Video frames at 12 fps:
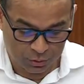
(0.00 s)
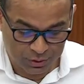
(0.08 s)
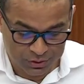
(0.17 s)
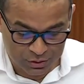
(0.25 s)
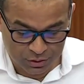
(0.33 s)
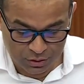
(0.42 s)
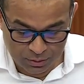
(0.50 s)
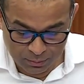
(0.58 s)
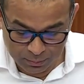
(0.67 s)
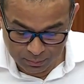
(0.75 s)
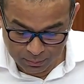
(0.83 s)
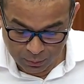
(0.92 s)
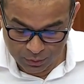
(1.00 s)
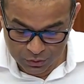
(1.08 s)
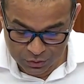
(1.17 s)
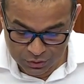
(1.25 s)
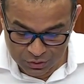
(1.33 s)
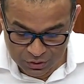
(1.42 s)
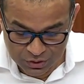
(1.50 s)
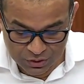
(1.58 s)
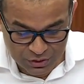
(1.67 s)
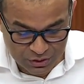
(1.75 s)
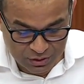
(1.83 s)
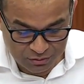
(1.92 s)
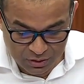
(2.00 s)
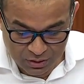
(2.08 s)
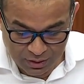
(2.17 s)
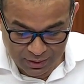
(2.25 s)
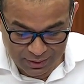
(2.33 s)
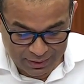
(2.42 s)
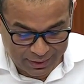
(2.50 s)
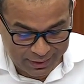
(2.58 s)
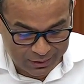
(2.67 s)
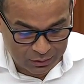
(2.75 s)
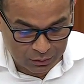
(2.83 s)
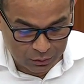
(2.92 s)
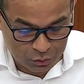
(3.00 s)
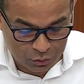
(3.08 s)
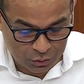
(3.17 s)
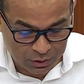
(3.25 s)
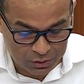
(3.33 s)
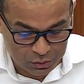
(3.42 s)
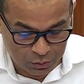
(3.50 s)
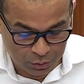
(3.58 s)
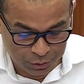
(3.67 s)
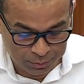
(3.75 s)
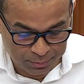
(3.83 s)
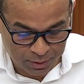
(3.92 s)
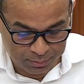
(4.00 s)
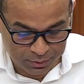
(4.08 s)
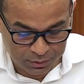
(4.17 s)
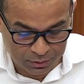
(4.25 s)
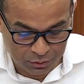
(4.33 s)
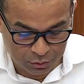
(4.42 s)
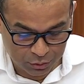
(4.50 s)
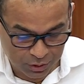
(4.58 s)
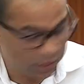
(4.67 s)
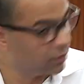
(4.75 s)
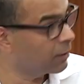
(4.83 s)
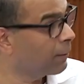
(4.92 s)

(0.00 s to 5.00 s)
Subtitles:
to answer questions 7 and 8 on today's order paper together?